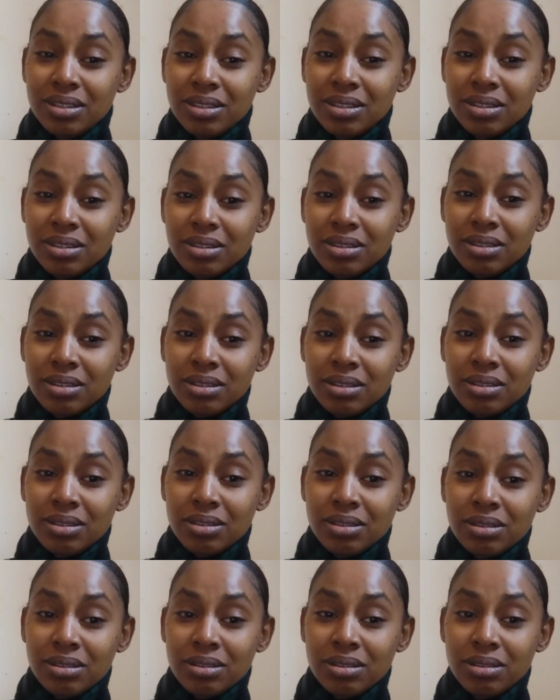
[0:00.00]

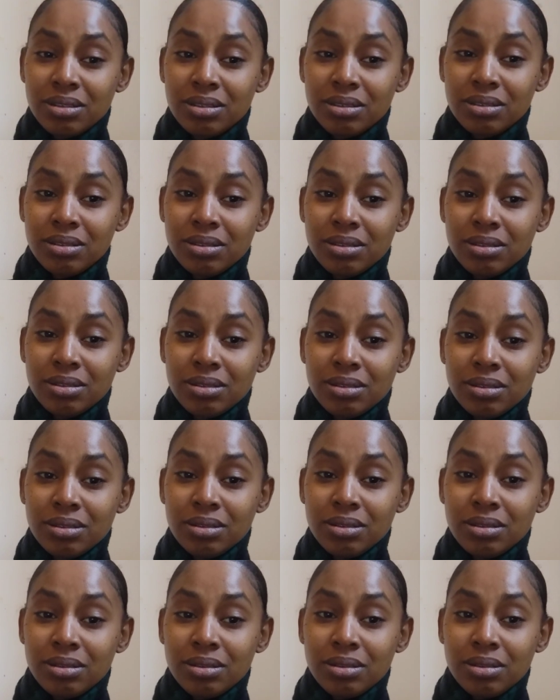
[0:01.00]

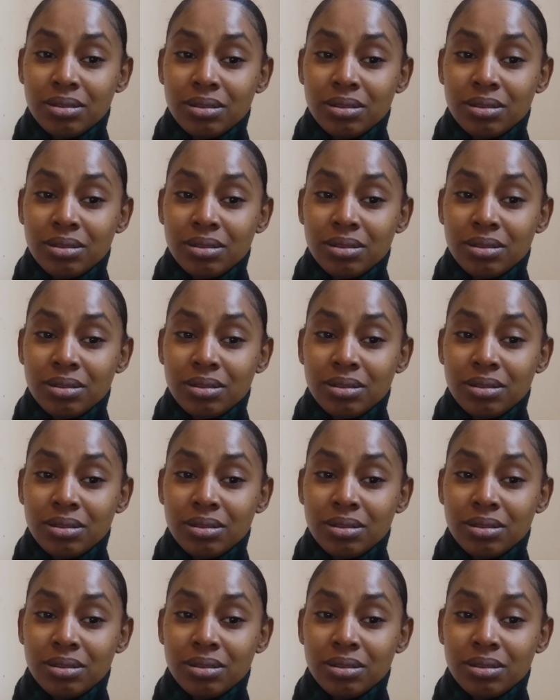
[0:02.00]
[no speech]